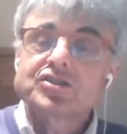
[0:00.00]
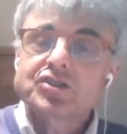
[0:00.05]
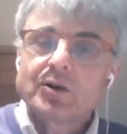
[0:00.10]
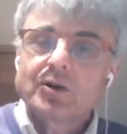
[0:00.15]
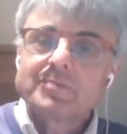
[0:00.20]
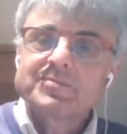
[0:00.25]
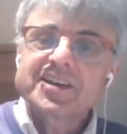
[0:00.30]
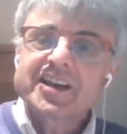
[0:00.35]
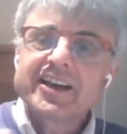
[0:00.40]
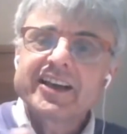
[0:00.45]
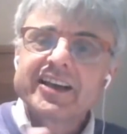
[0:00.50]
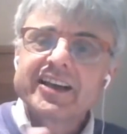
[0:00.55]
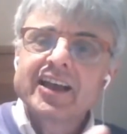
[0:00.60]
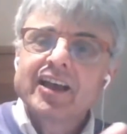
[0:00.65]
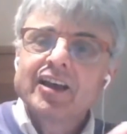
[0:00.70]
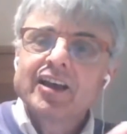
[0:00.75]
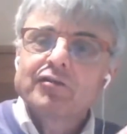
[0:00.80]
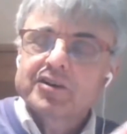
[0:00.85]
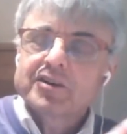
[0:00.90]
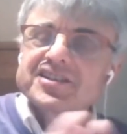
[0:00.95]
So I'm
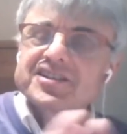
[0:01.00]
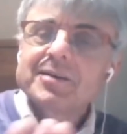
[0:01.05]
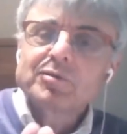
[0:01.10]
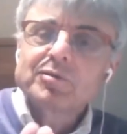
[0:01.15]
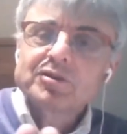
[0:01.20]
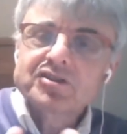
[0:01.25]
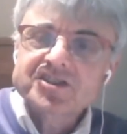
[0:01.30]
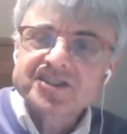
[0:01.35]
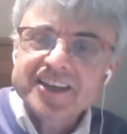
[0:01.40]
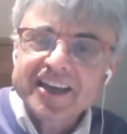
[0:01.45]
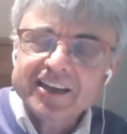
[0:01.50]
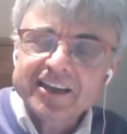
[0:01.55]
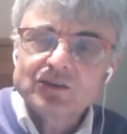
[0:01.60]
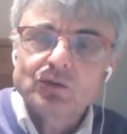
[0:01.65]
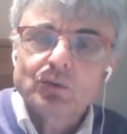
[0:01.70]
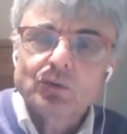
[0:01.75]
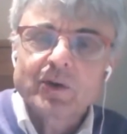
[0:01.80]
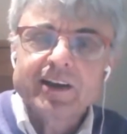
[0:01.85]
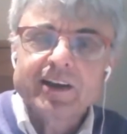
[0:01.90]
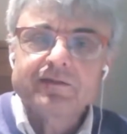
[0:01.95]
saying, for example, the
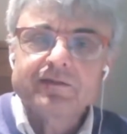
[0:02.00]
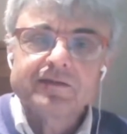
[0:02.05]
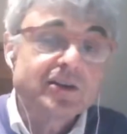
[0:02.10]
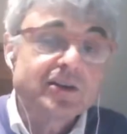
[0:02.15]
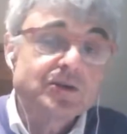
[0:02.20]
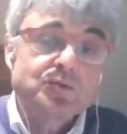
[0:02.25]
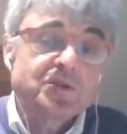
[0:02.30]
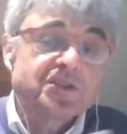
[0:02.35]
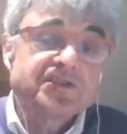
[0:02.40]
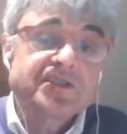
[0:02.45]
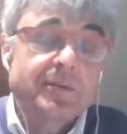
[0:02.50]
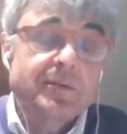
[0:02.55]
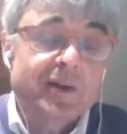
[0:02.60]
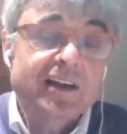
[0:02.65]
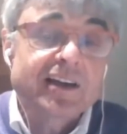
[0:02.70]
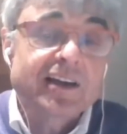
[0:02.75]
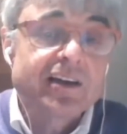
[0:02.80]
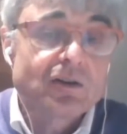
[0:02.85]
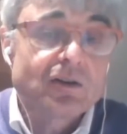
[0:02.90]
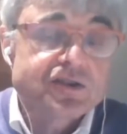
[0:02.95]
second wave, this was
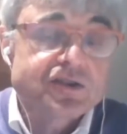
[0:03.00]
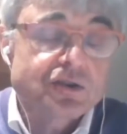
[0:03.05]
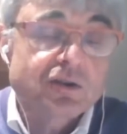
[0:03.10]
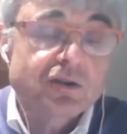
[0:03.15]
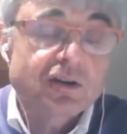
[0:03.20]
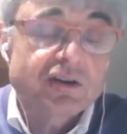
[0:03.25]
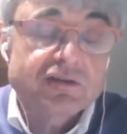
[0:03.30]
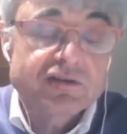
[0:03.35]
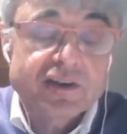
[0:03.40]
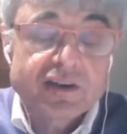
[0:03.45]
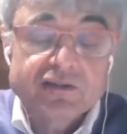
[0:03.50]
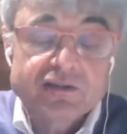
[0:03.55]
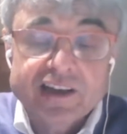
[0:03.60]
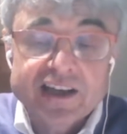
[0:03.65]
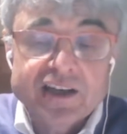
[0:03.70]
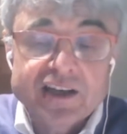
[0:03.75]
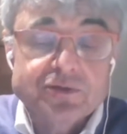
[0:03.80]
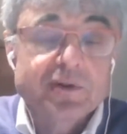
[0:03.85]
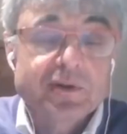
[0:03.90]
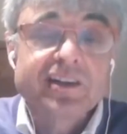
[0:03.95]
typically also
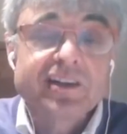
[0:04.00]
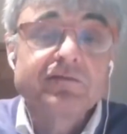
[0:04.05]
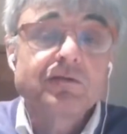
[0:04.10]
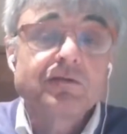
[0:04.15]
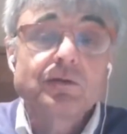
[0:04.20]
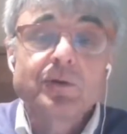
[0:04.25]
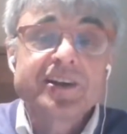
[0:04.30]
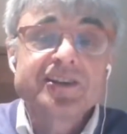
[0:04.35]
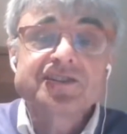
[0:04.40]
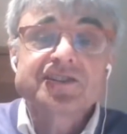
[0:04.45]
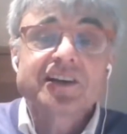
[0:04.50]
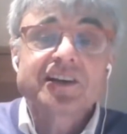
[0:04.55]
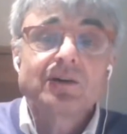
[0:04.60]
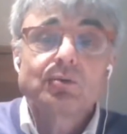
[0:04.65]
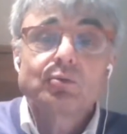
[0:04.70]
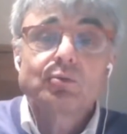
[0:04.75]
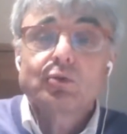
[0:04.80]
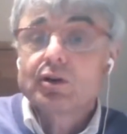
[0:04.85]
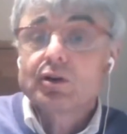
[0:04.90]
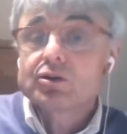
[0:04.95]
the case with
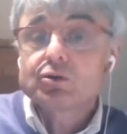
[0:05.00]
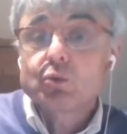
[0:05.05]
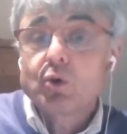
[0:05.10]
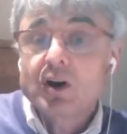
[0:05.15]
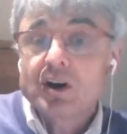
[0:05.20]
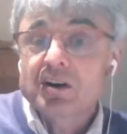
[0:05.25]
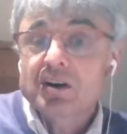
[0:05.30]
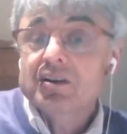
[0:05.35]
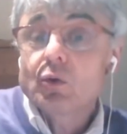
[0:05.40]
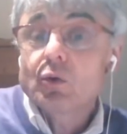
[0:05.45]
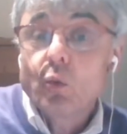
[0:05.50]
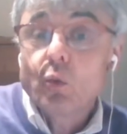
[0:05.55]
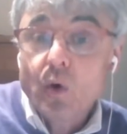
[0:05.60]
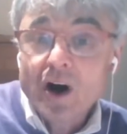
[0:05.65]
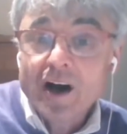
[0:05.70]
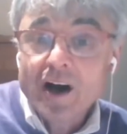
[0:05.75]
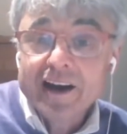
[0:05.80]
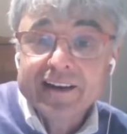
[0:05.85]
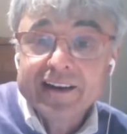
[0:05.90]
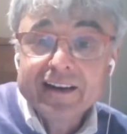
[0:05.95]
influenza, World War
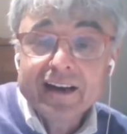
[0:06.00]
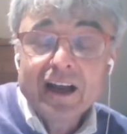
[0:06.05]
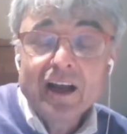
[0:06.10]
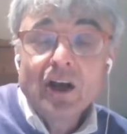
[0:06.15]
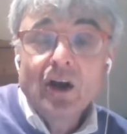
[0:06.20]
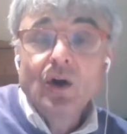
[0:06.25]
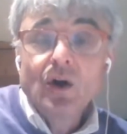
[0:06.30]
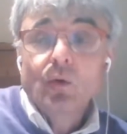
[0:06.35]
I,